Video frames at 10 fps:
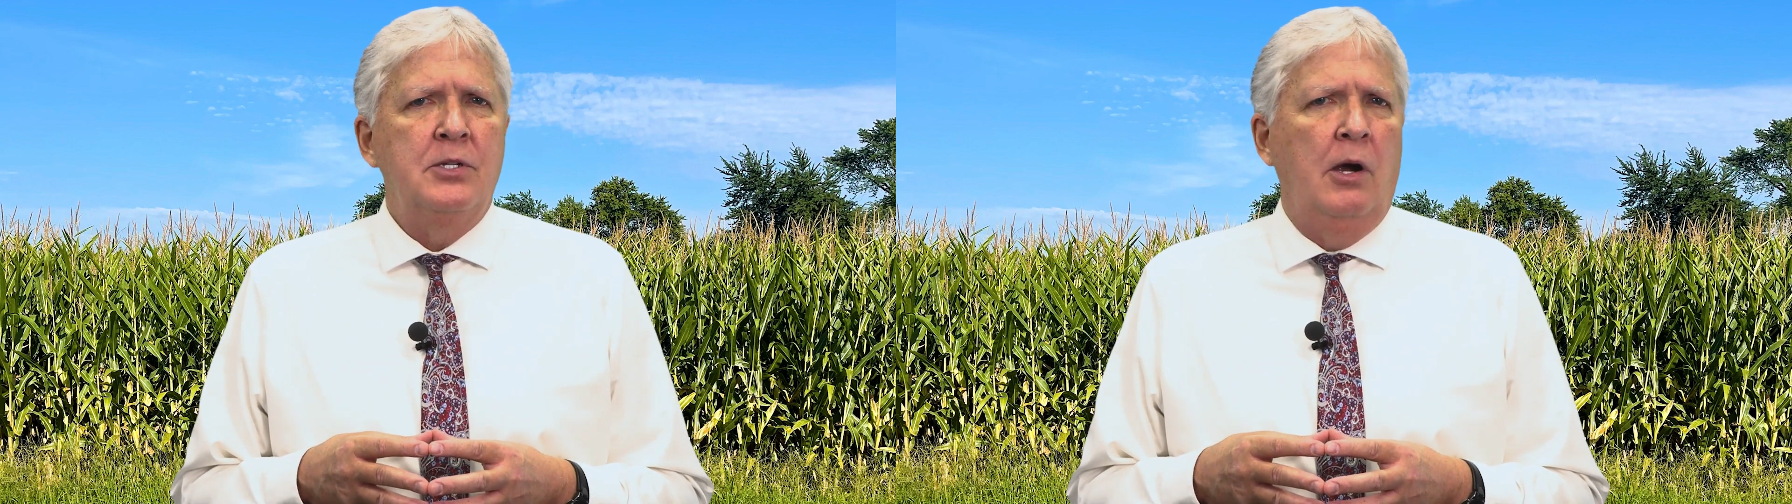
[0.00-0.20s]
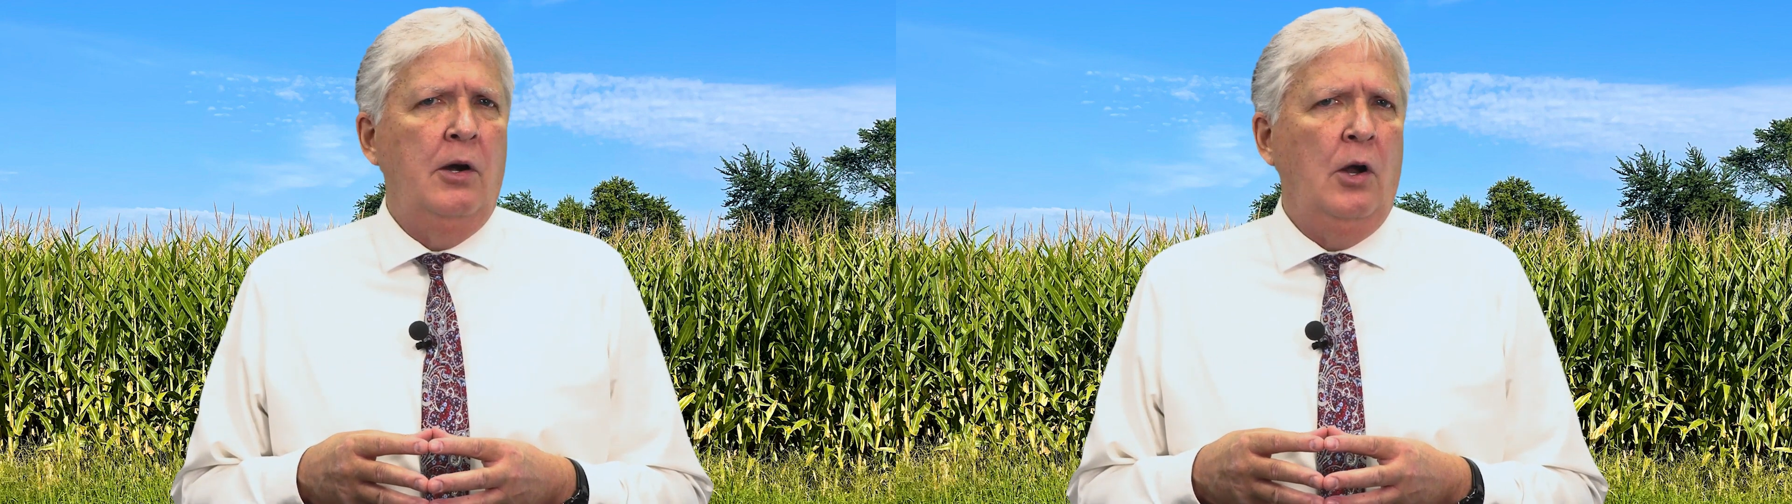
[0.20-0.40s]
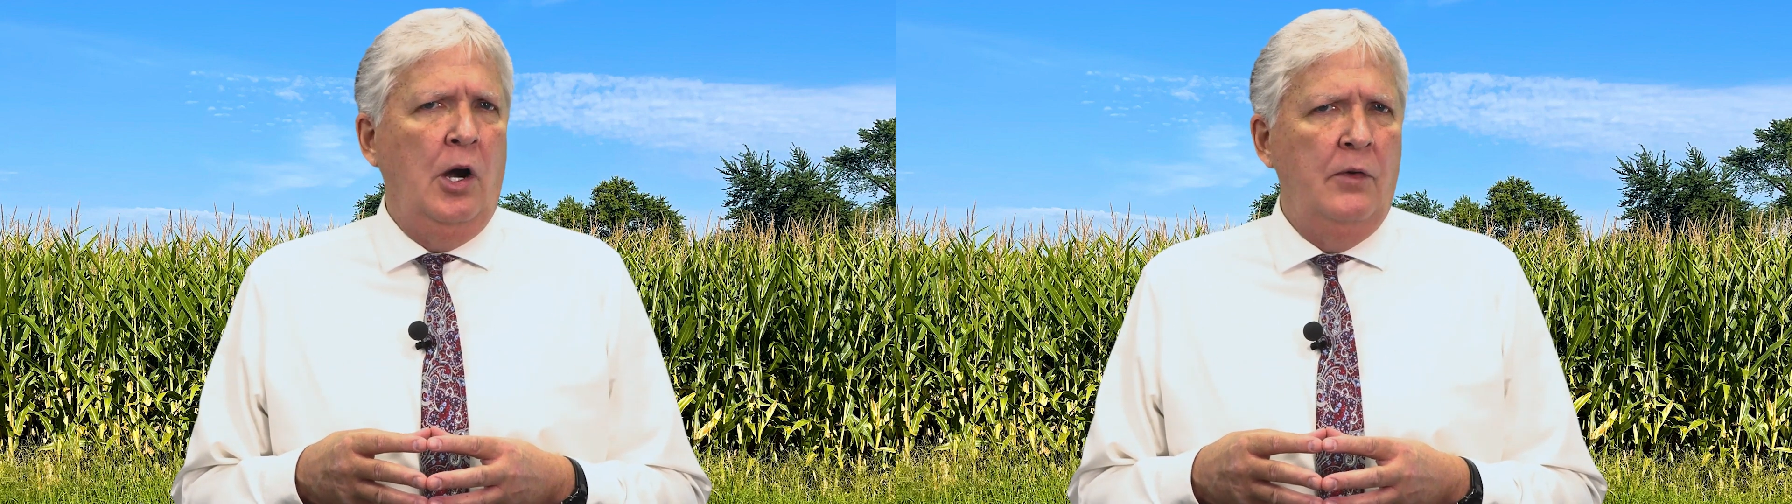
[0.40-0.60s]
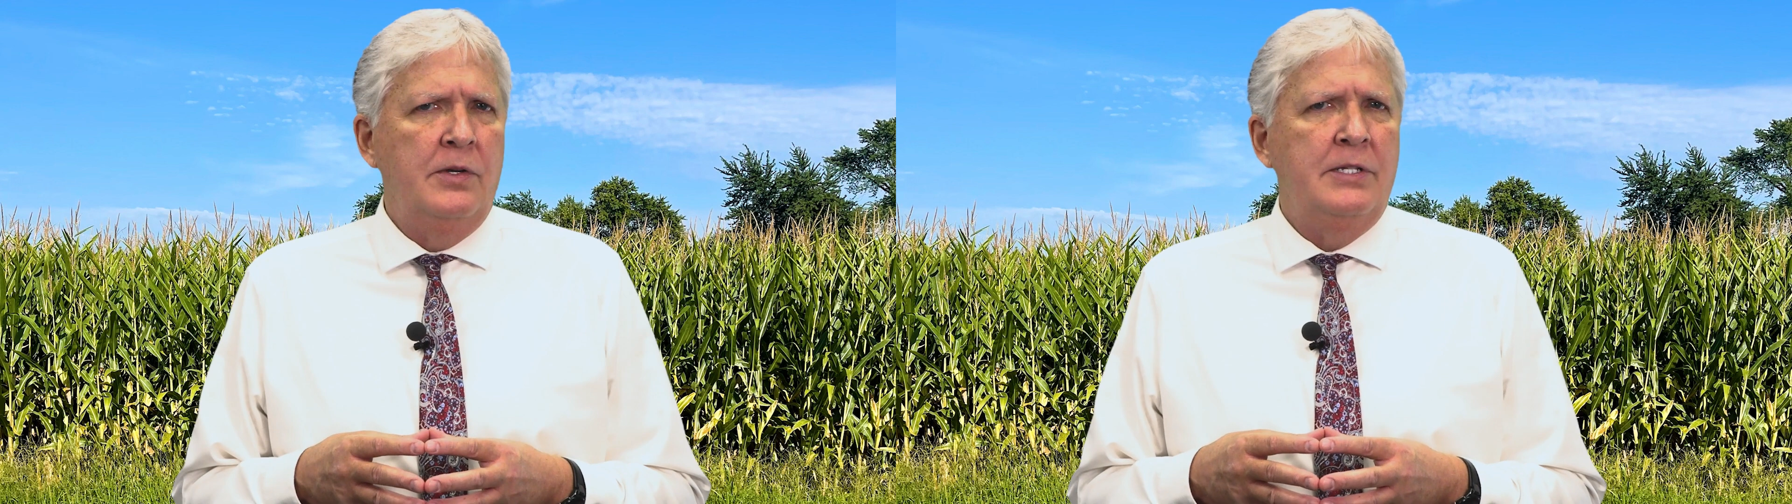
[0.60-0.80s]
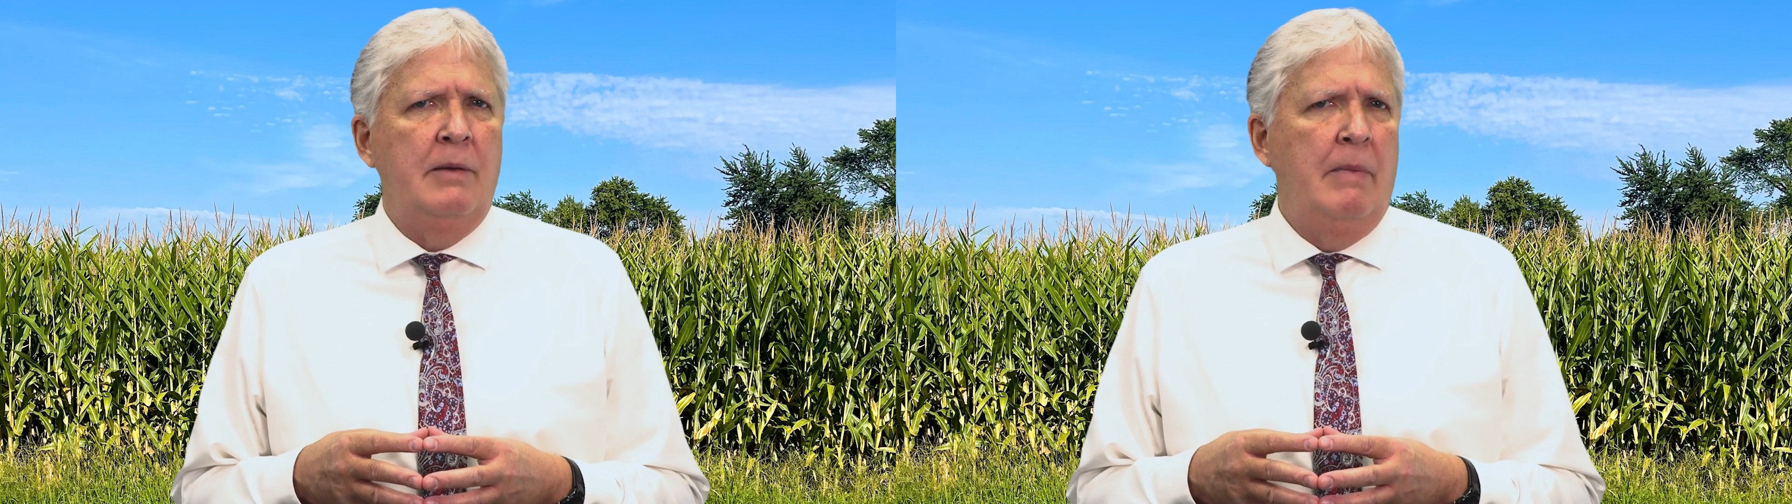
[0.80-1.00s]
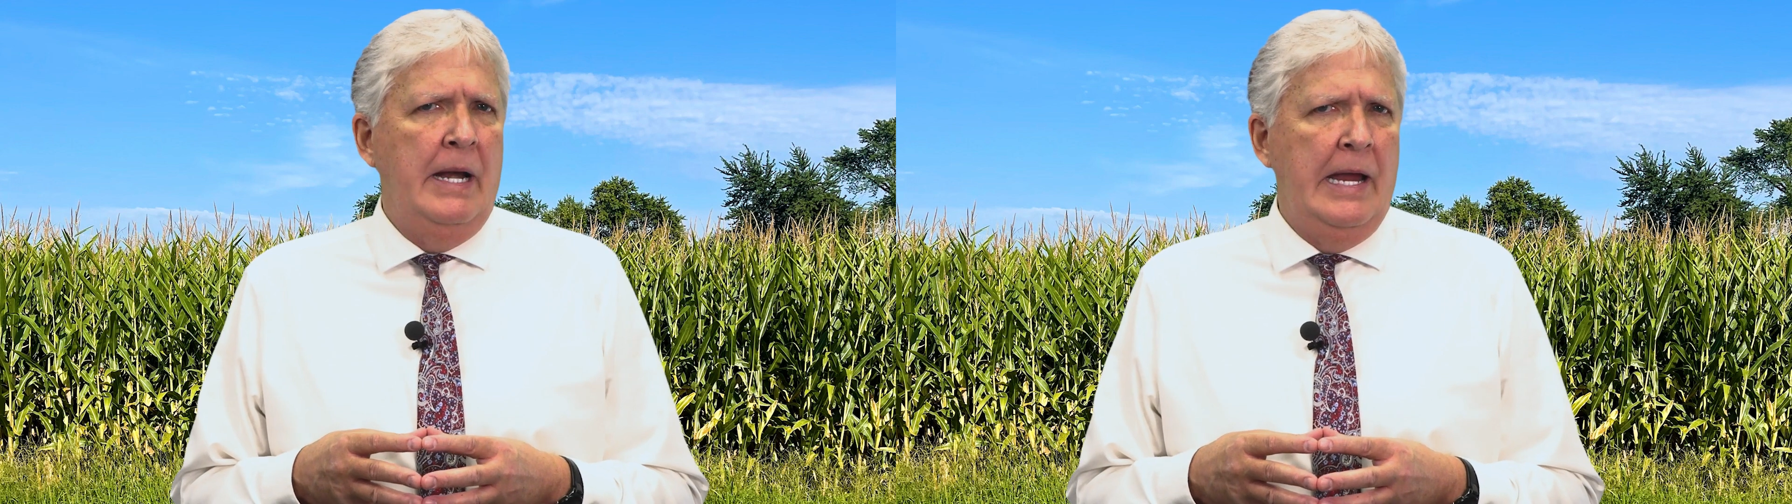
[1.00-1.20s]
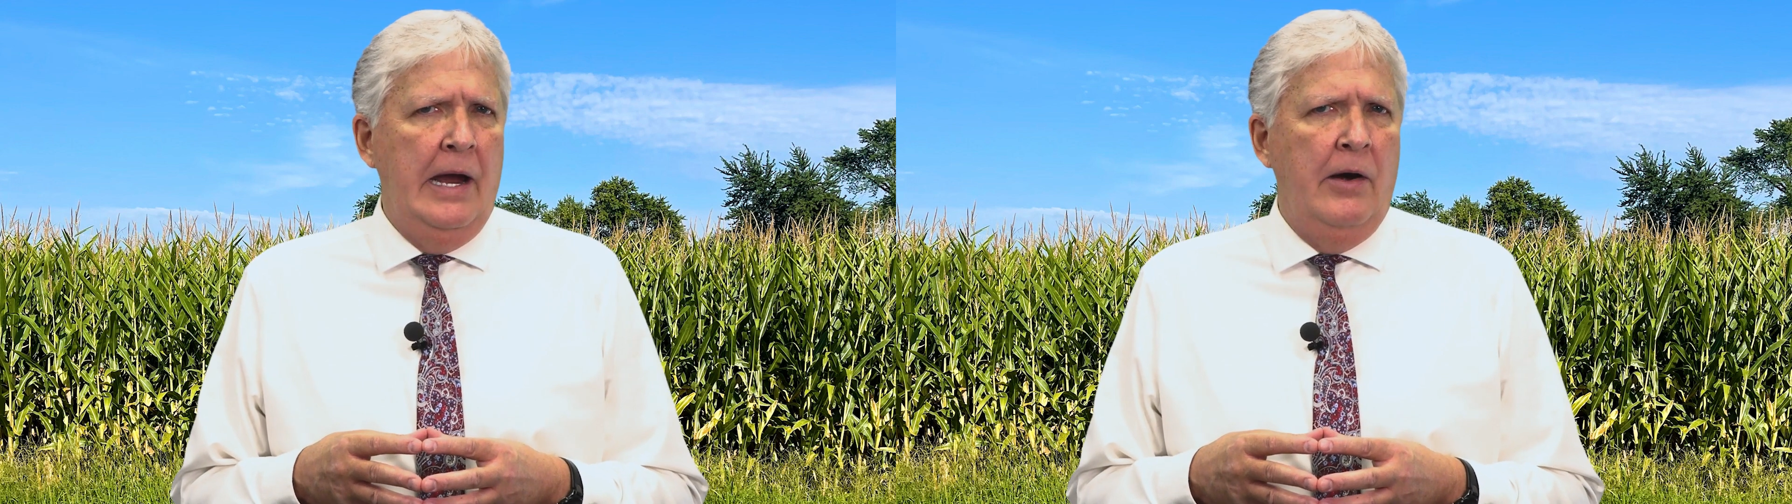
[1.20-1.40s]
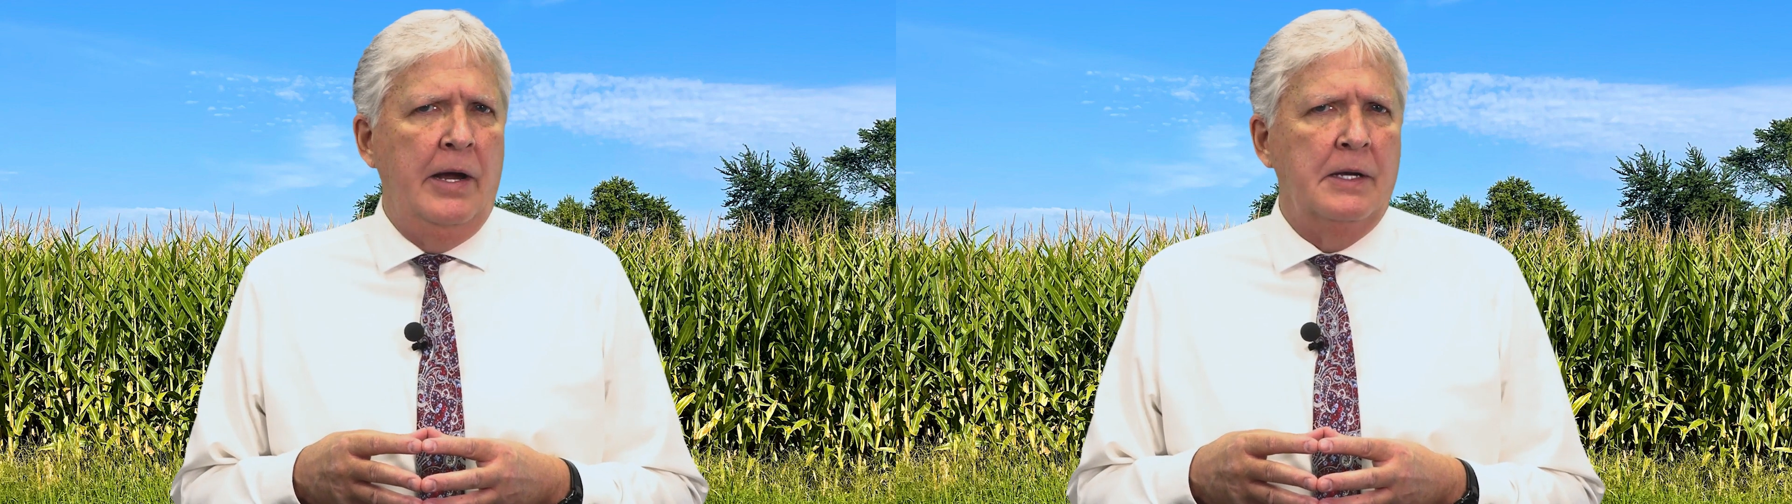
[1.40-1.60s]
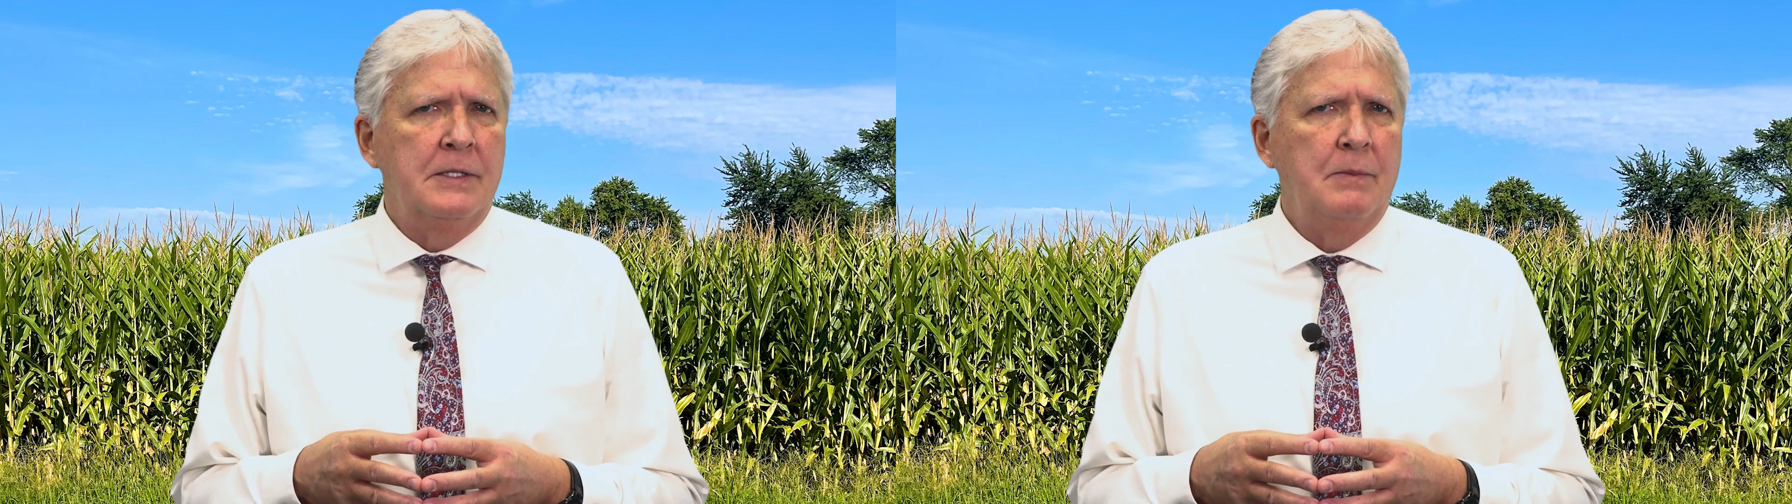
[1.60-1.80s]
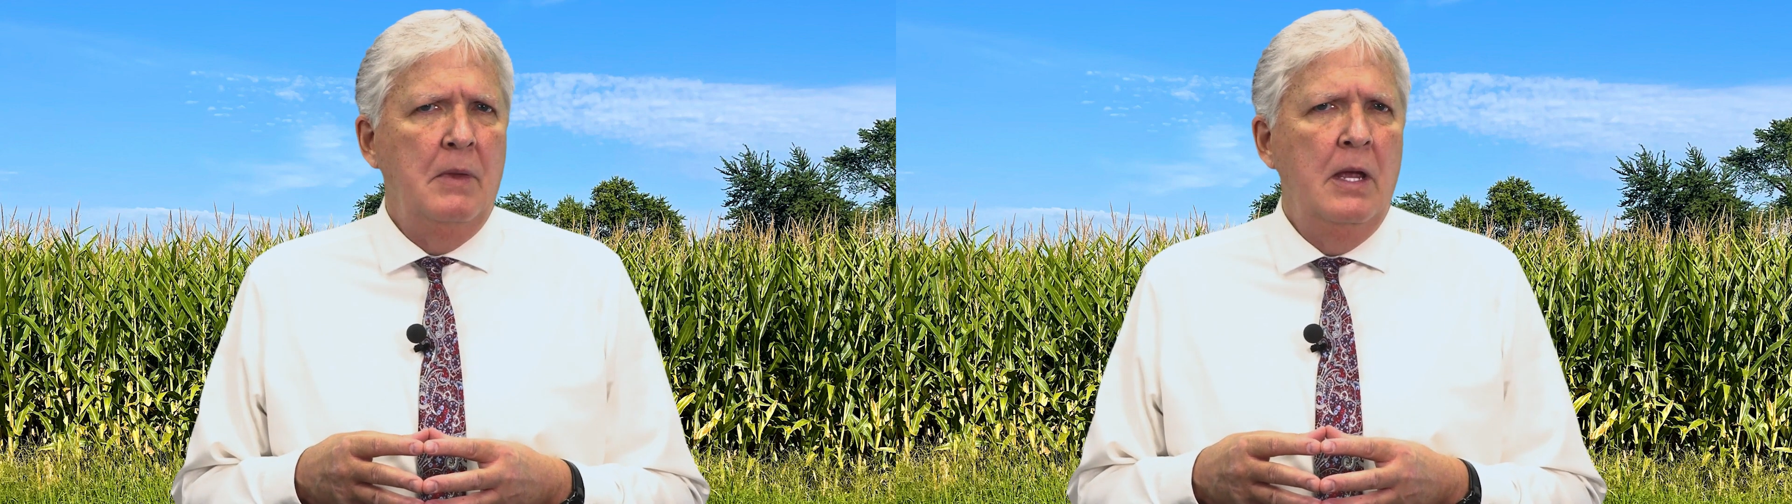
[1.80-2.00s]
start harvest in many areas.